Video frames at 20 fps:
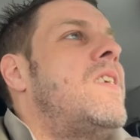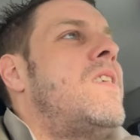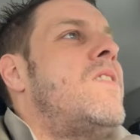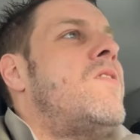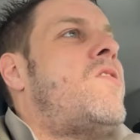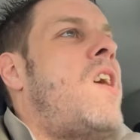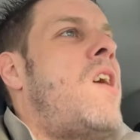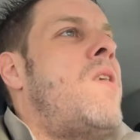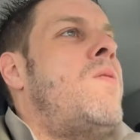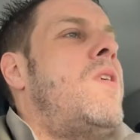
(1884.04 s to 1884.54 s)

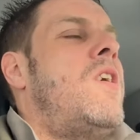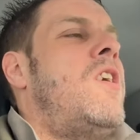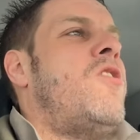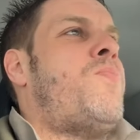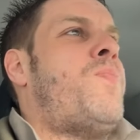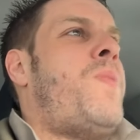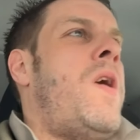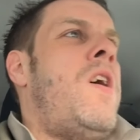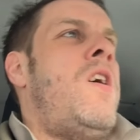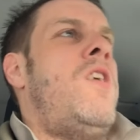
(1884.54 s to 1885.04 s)
So, as
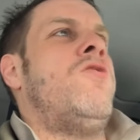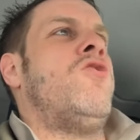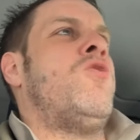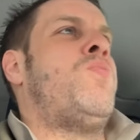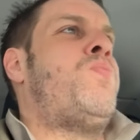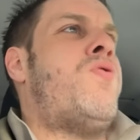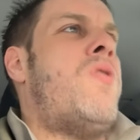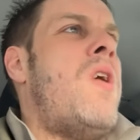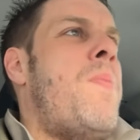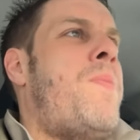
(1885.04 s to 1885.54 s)
part of
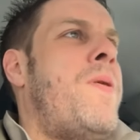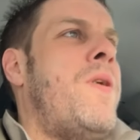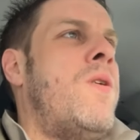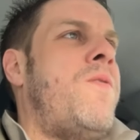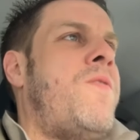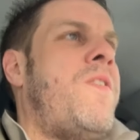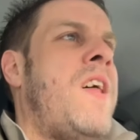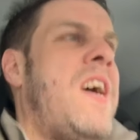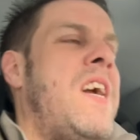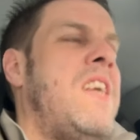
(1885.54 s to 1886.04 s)
just prepping
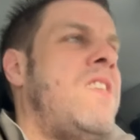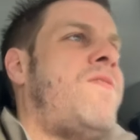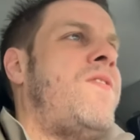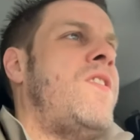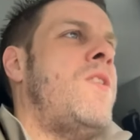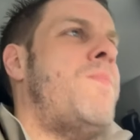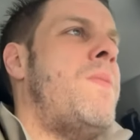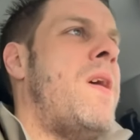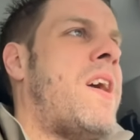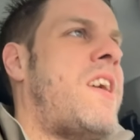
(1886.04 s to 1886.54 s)
up for that
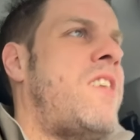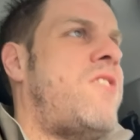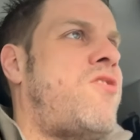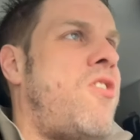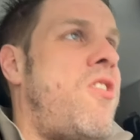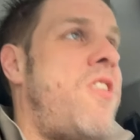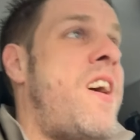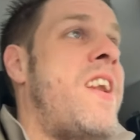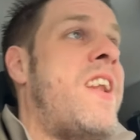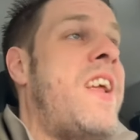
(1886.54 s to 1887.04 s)
interview, making
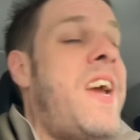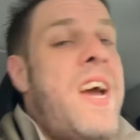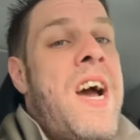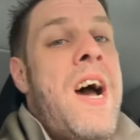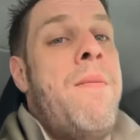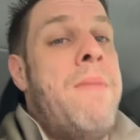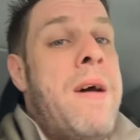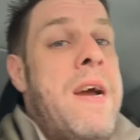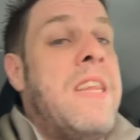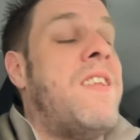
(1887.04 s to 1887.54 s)
sure I edit,
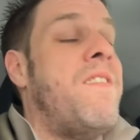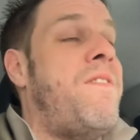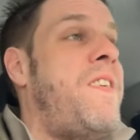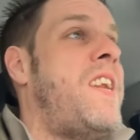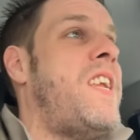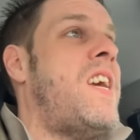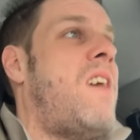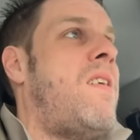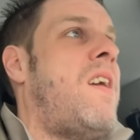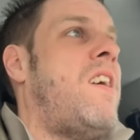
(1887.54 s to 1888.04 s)
I made the
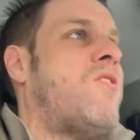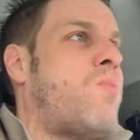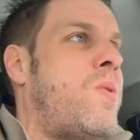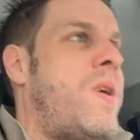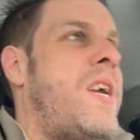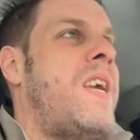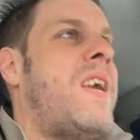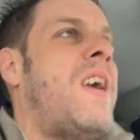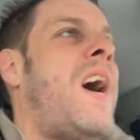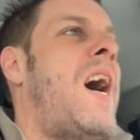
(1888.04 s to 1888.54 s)
video last
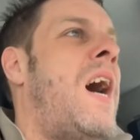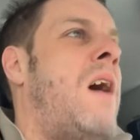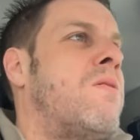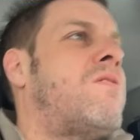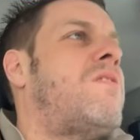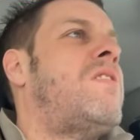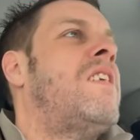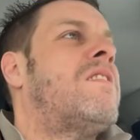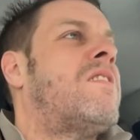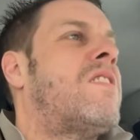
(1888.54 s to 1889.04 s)
week, how
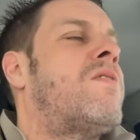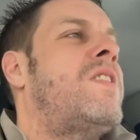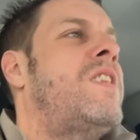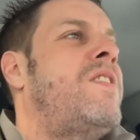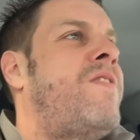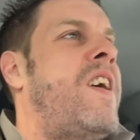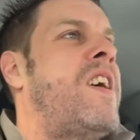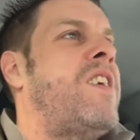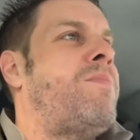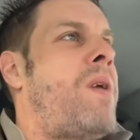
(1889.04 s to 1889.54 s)
to test a
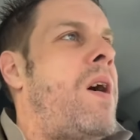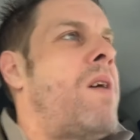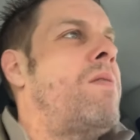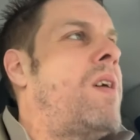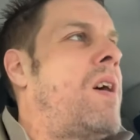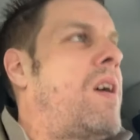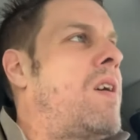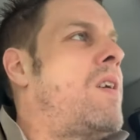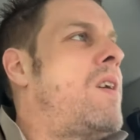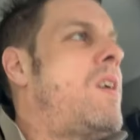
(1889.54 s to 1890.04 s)
three-phase
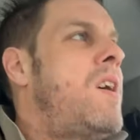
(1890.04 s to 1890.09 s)
motor,